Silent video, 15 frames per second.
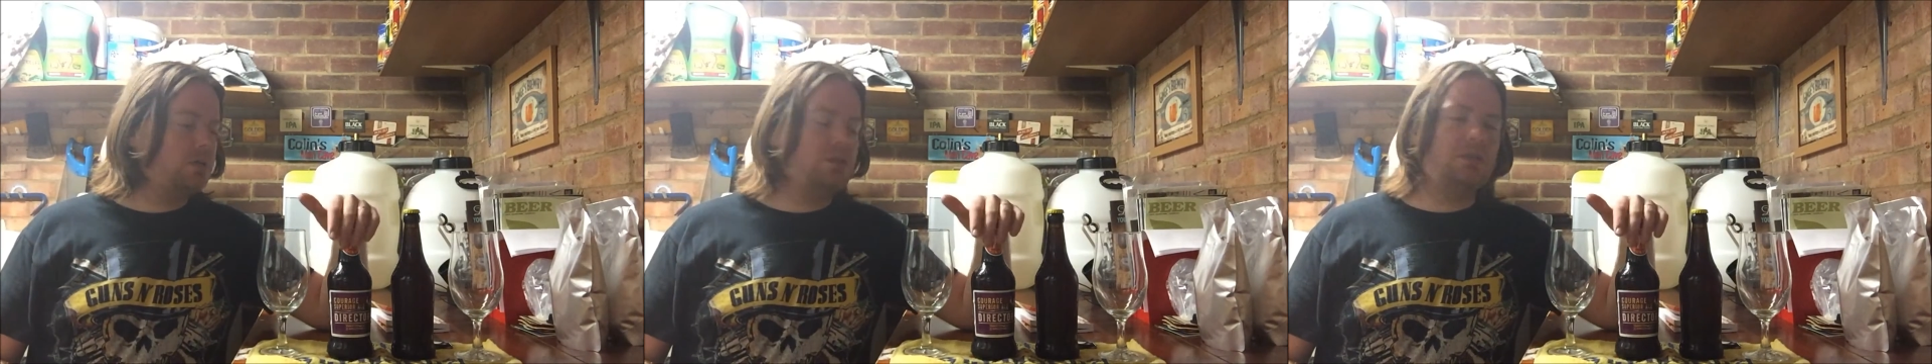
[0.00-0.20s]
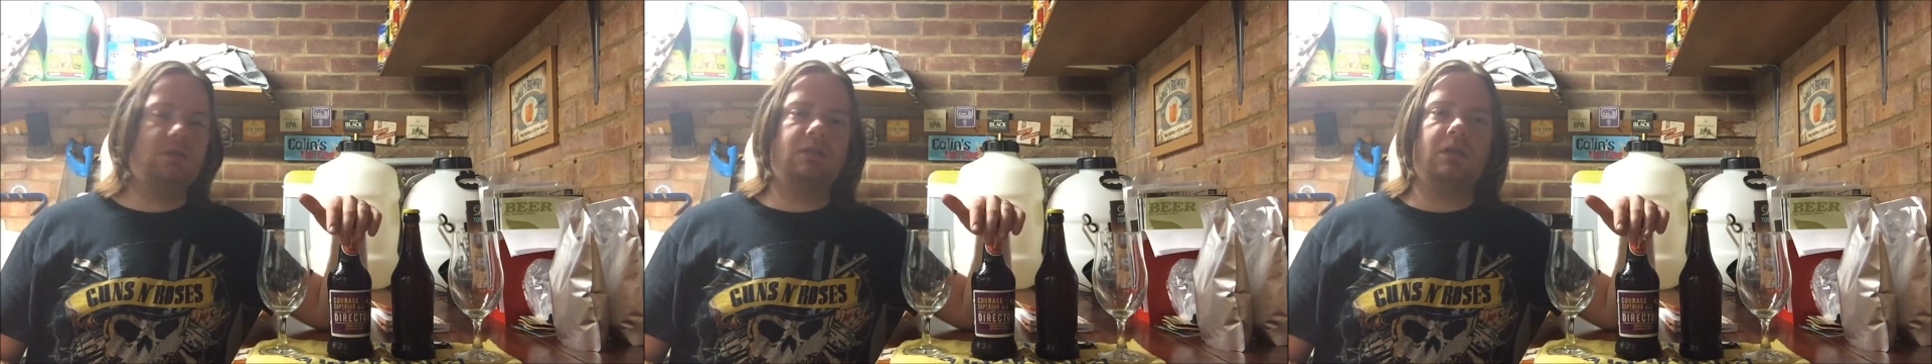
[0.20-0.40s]

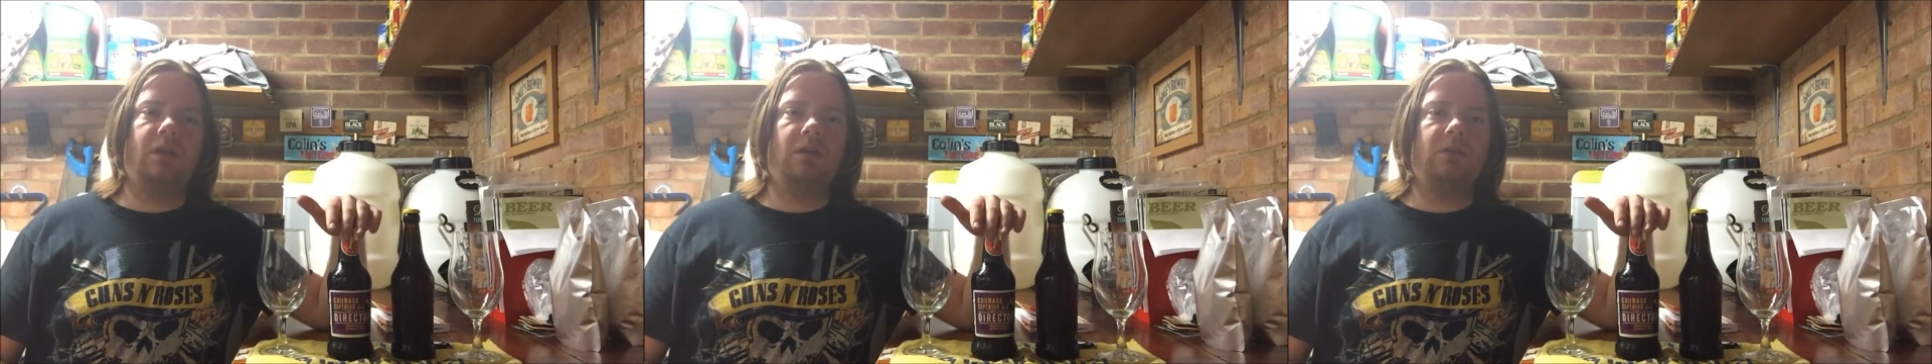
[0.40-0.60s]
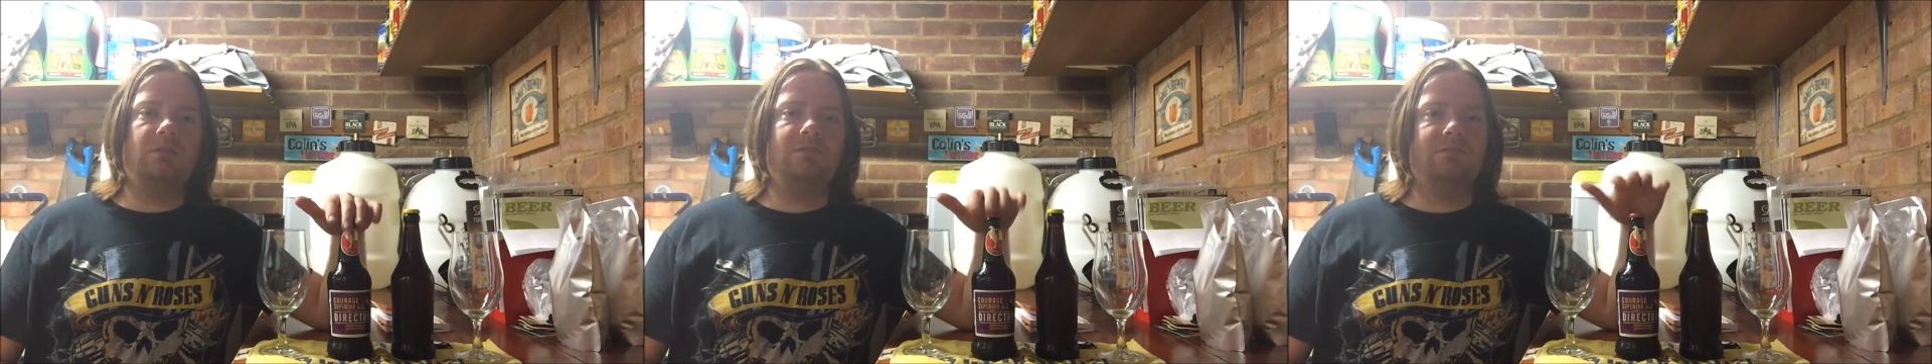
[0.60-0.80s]

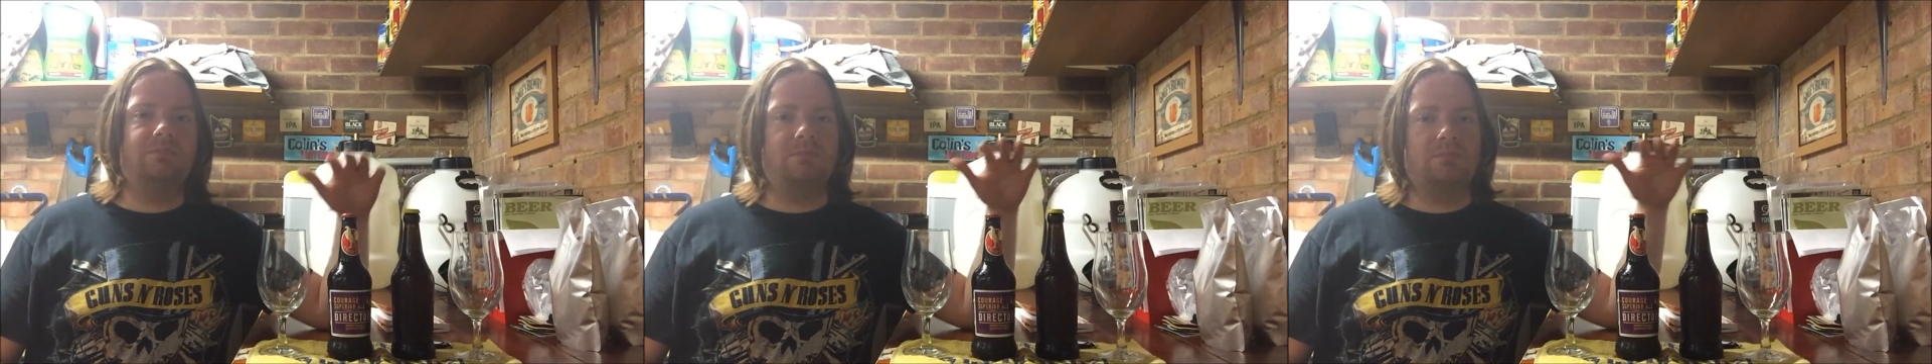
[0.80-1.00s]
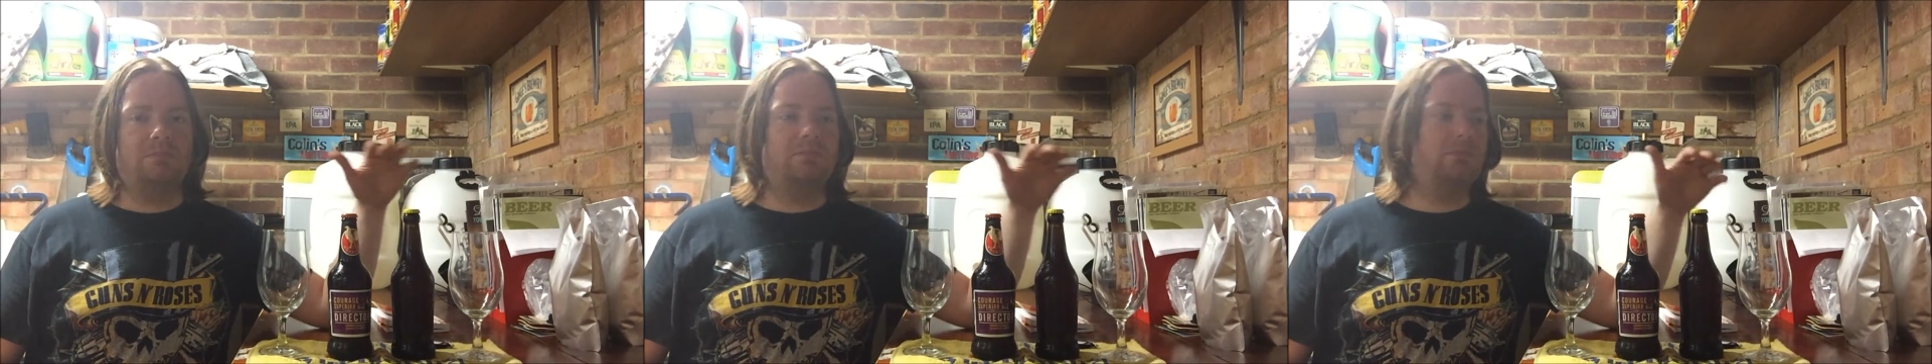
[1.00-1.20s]
So
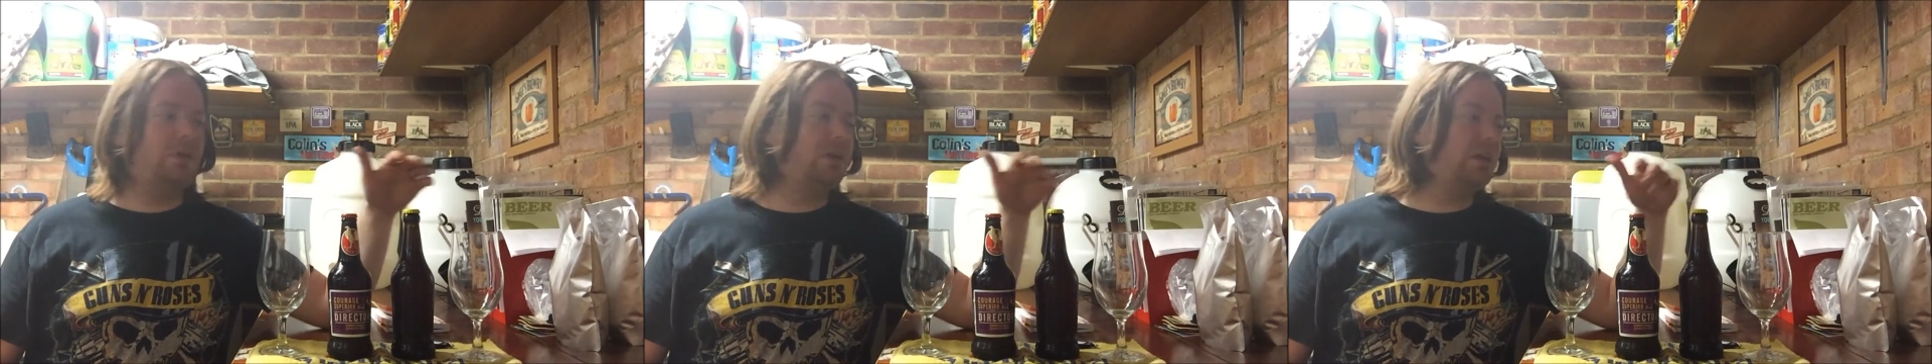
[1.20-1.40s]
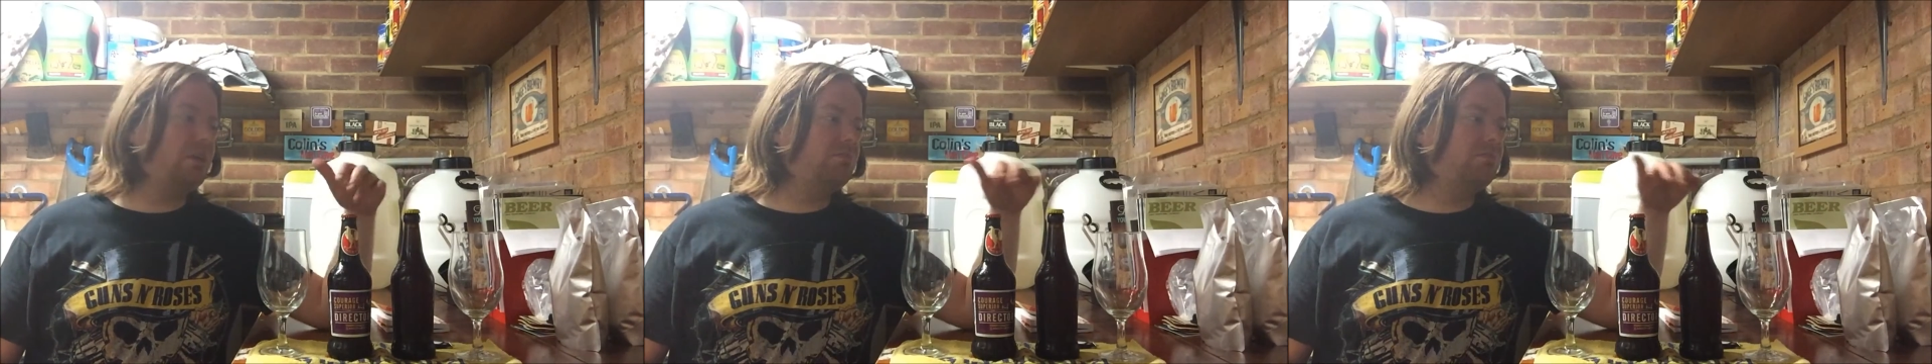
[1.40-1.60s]

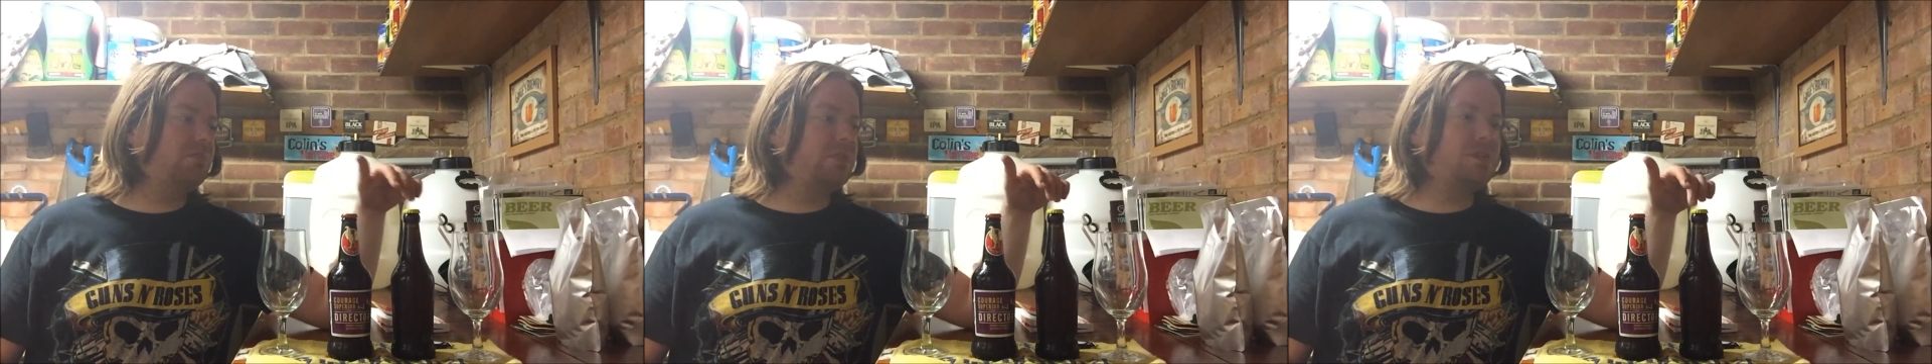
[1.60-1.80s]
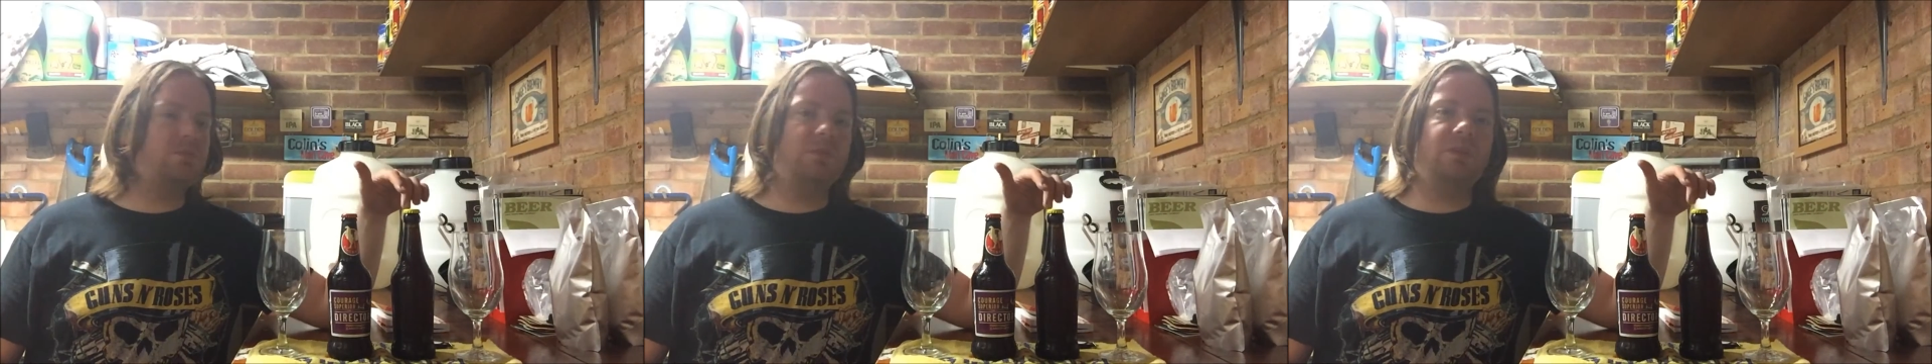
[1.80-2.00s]
again,
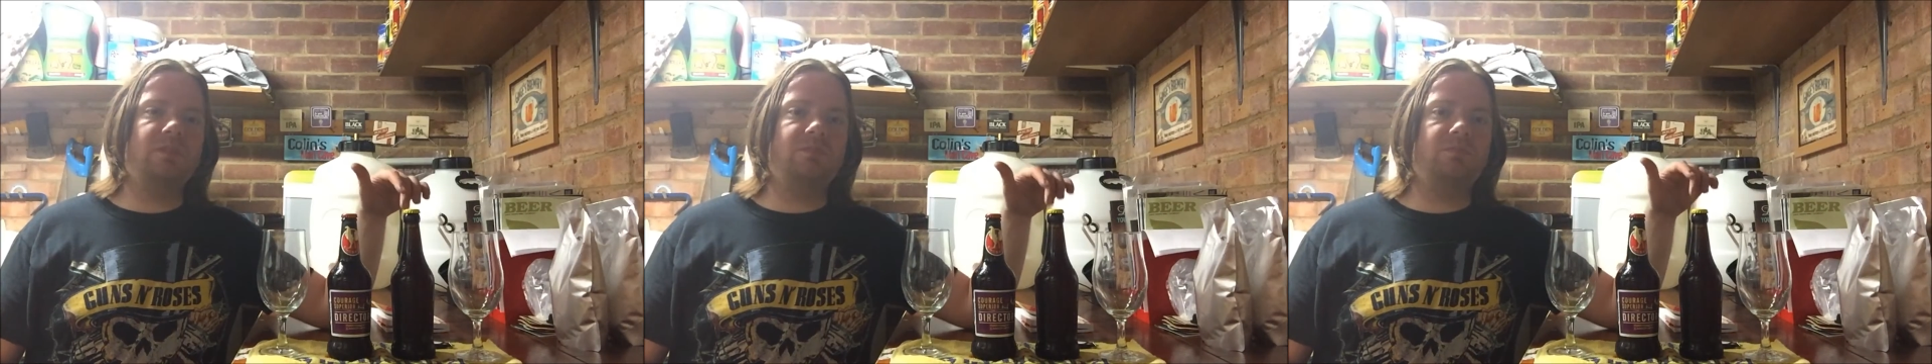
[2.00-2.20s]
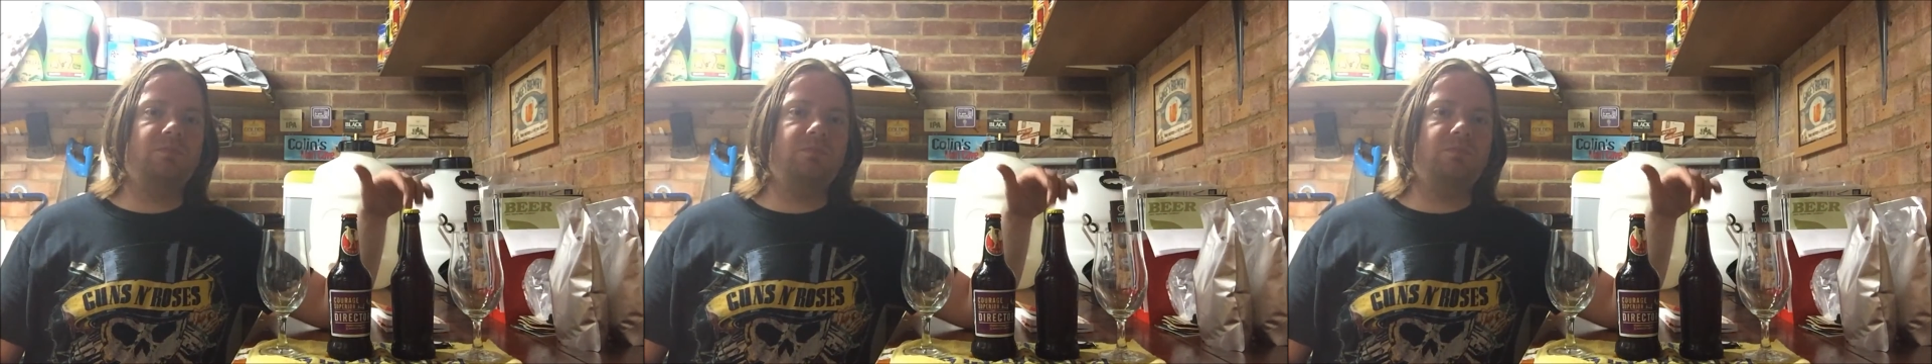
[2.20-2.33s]
this one